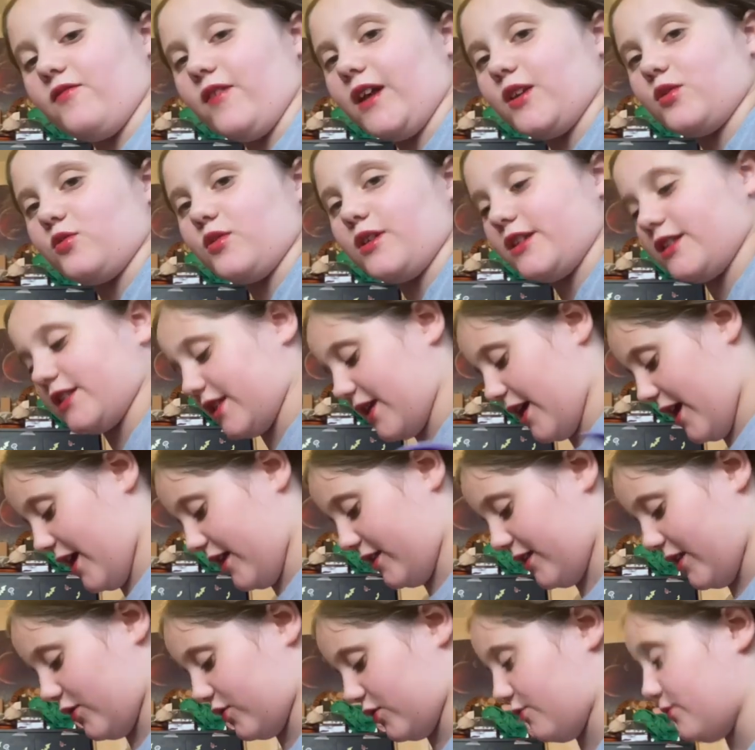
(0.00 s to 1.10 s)
That's what it
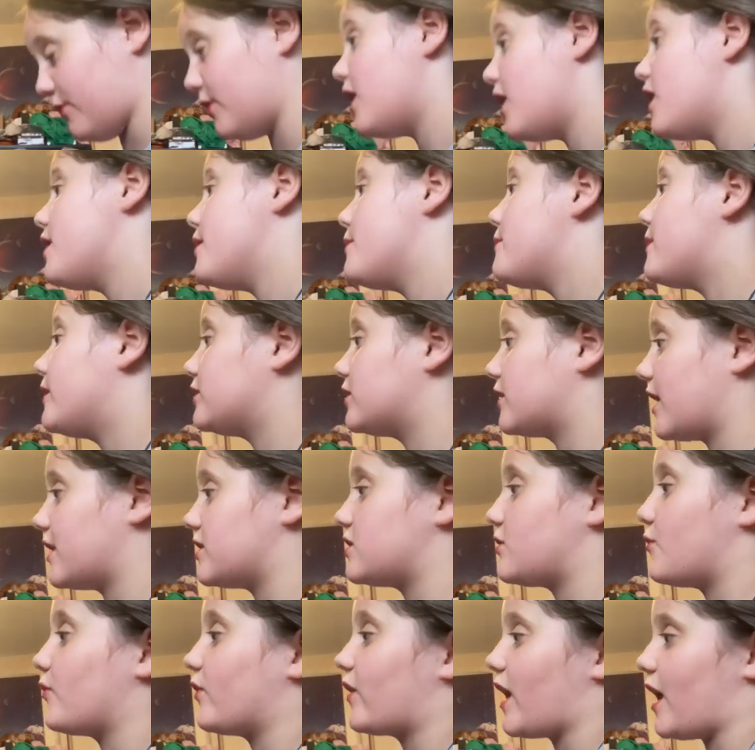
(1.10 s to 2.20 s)
said. I was meant to get
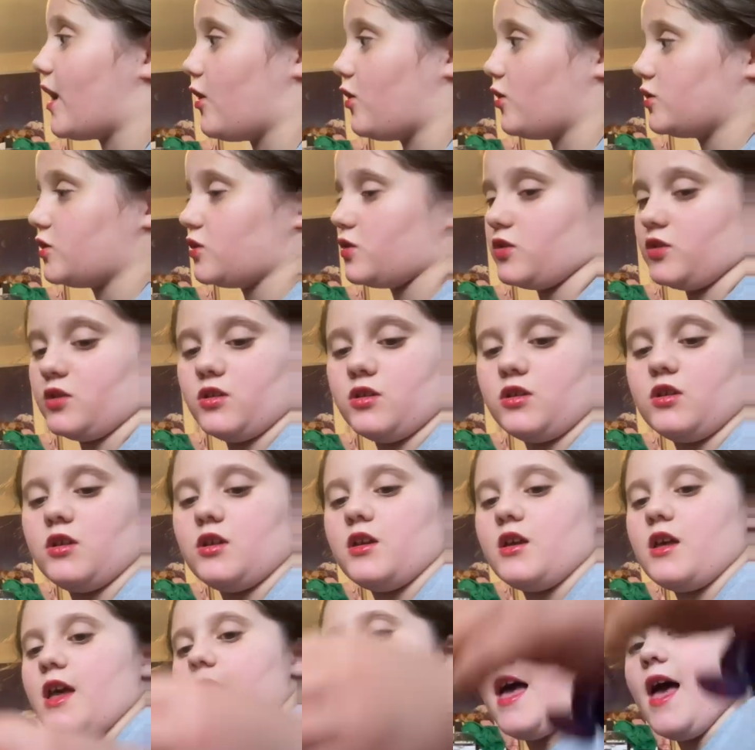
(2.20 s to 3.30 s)
something else.
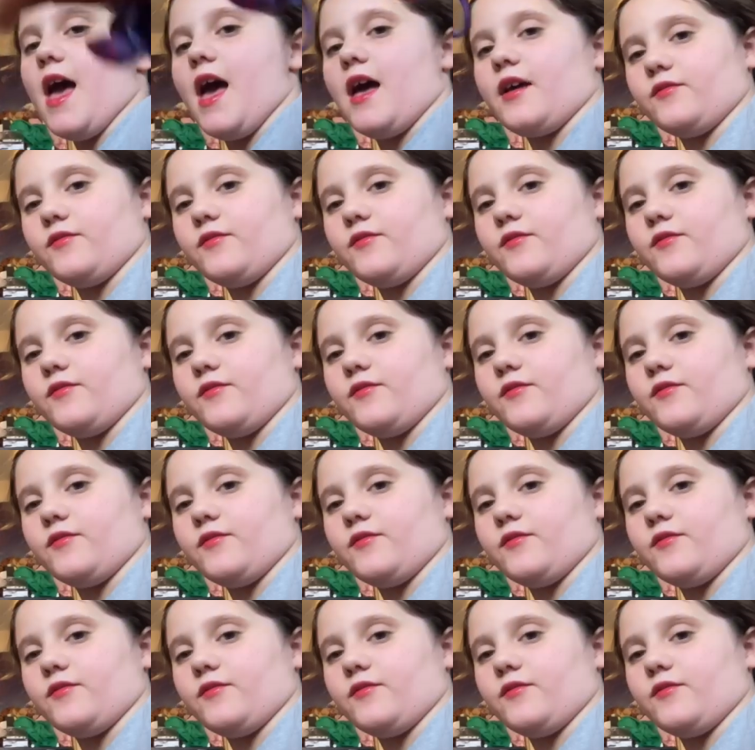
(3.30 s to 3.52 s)
Mm.